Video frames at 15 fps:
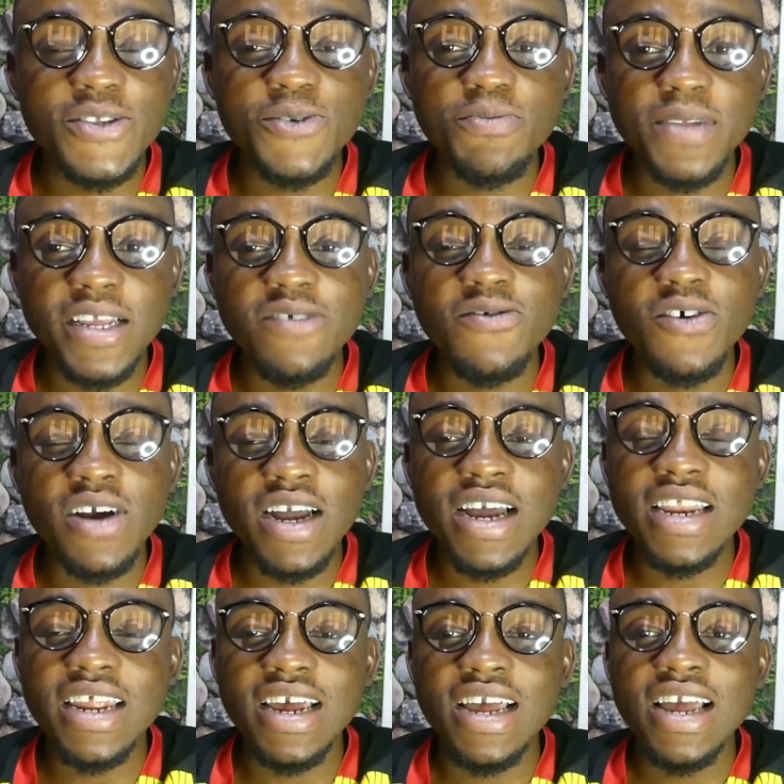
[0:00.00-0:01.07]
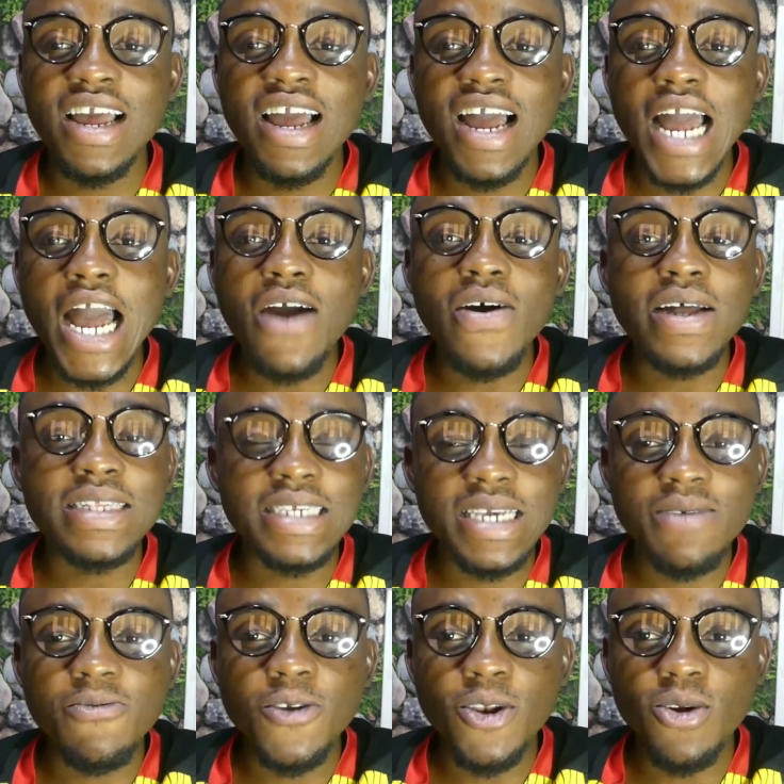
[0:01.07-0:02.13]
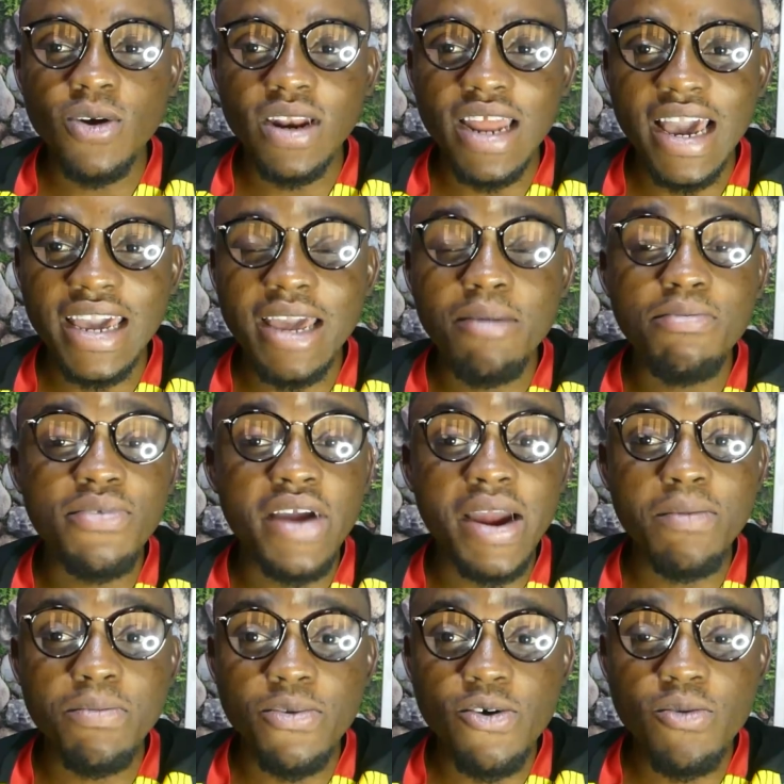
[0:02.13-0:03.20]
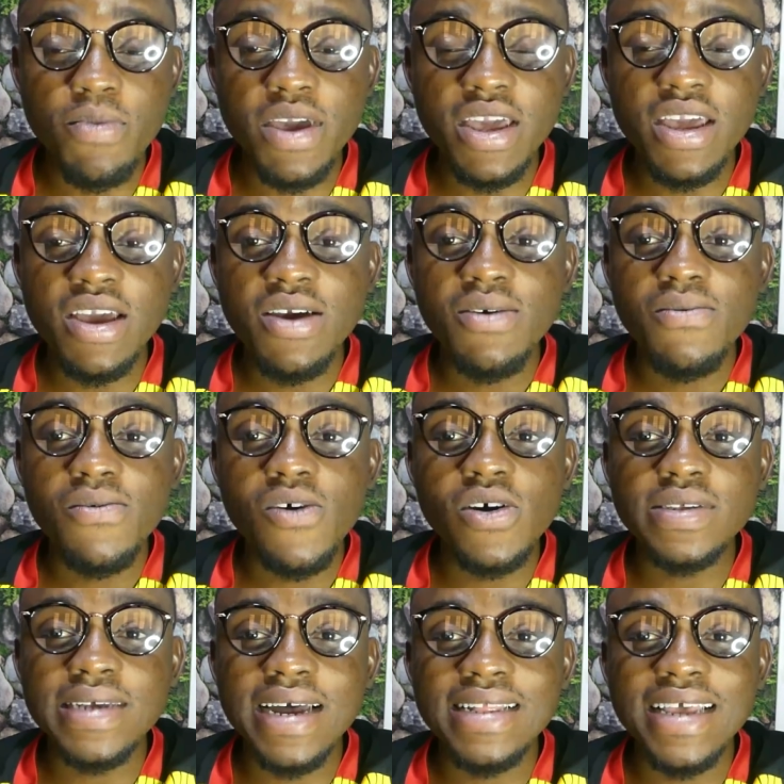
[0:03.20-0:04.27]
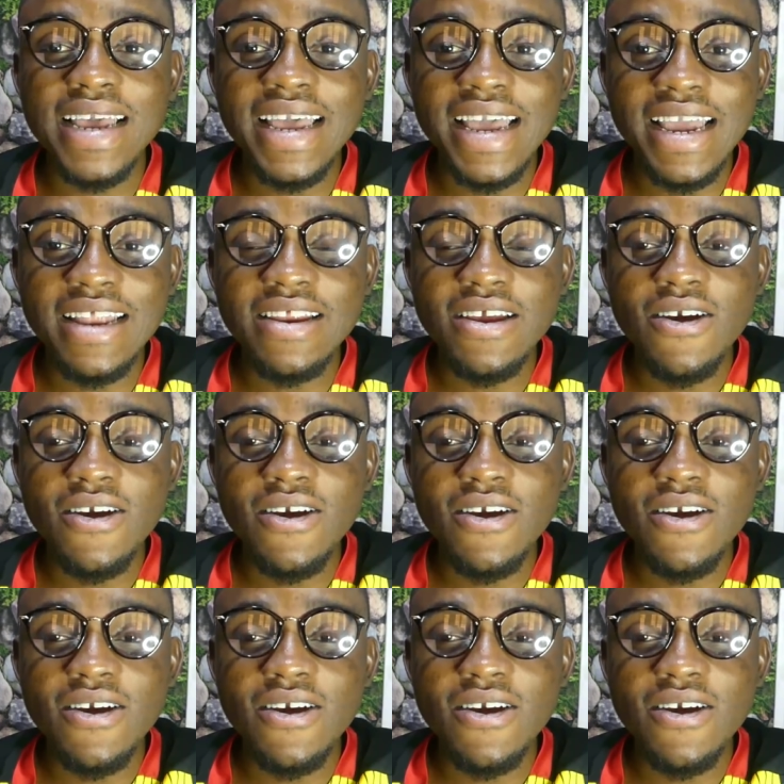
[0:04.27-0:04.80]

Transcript: to play for Ghana, how our team would look like, and Brian Brobbey was at the head